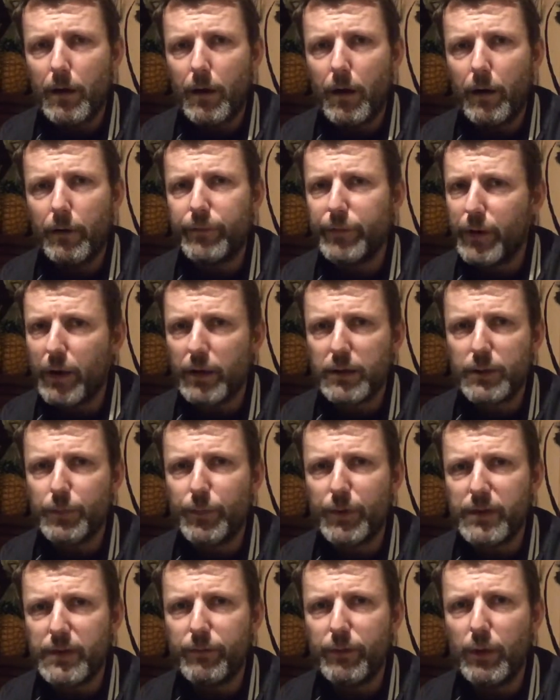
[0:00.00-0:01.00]
I forgot to
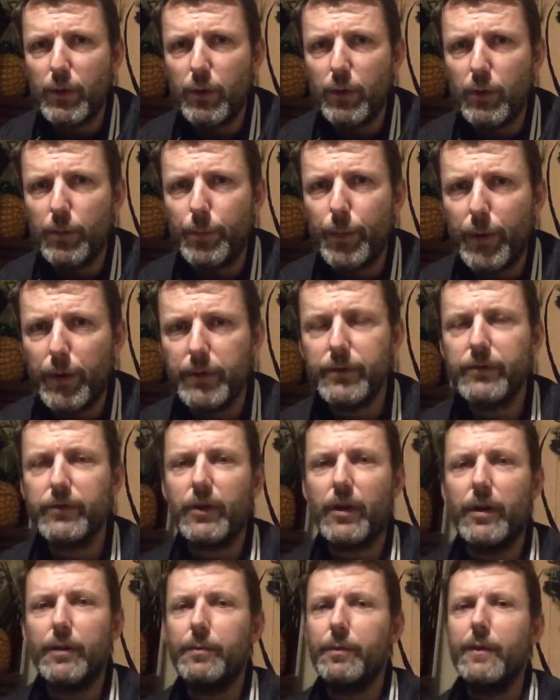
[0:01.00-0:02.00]
press the record button,
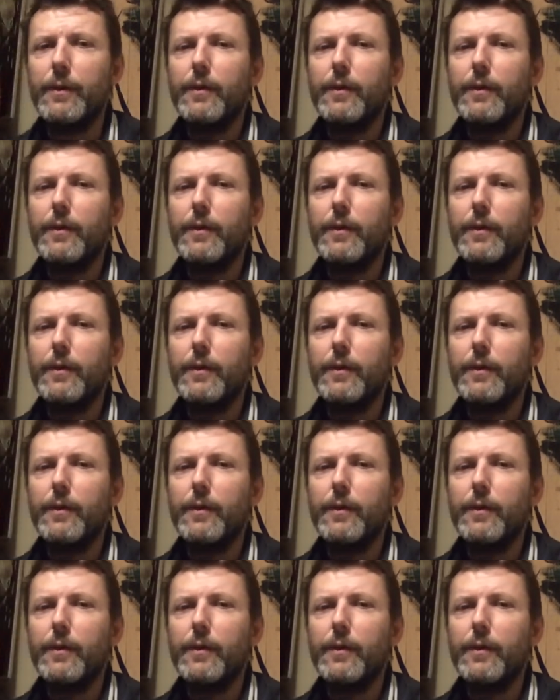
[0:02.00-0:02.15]
so